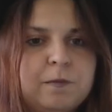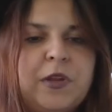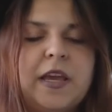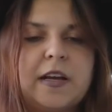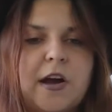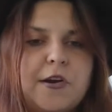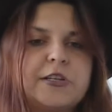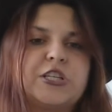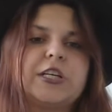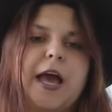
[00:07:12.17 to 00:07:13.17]

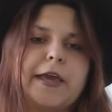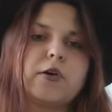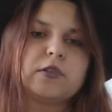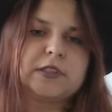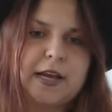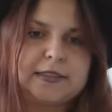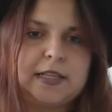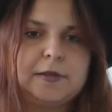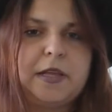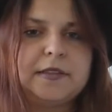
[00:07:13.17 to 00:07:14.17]
encouraging eye contact and
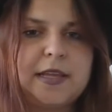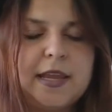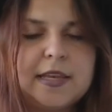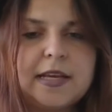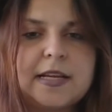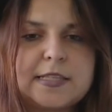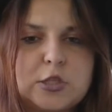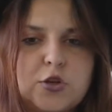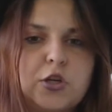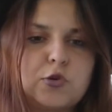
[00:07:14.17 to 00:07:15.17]
maintaining a
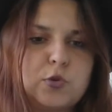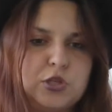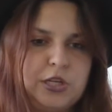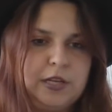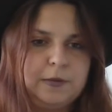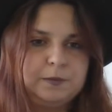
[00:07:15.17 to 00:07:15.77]
strict routine.